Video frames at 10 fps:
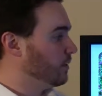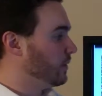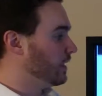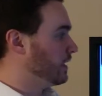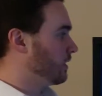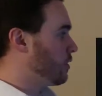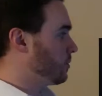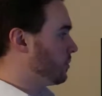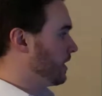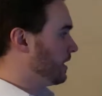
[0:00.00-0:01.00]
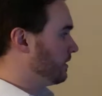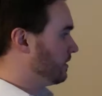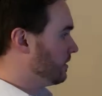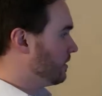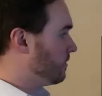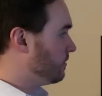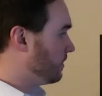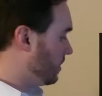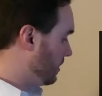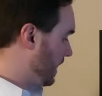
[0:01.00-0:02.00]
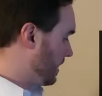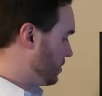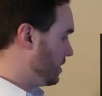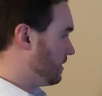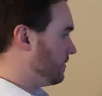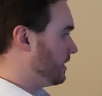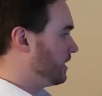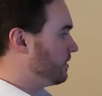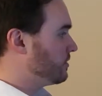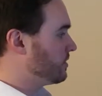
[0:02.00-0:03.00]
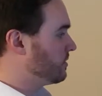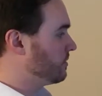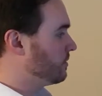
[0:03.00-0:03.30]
We can incorporate full HD videos